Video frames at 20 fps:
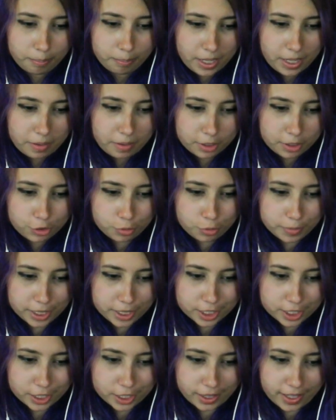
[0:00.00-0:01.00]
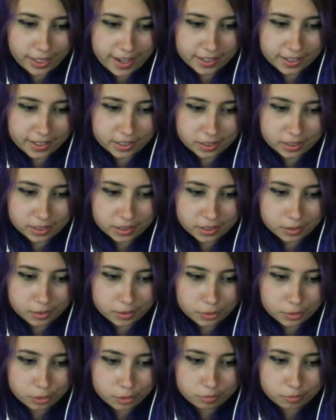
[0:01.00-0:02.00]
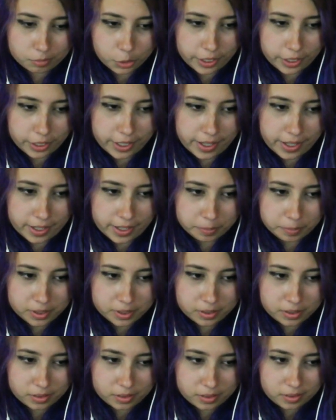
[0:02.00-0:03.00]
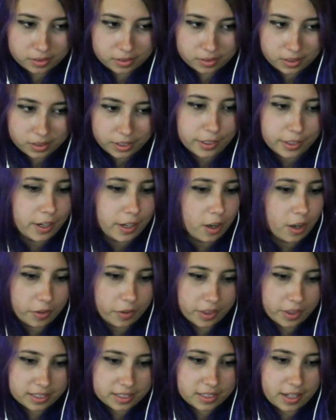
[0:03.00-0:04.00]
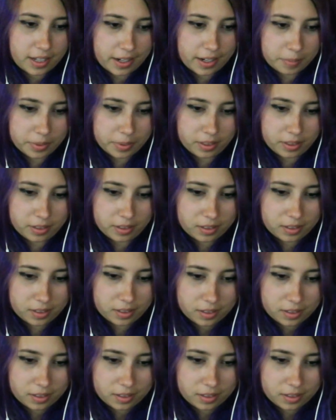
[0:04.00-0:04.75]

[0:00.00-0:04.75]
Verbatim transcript: Maybe too much leg or hips. No, that's gotta be.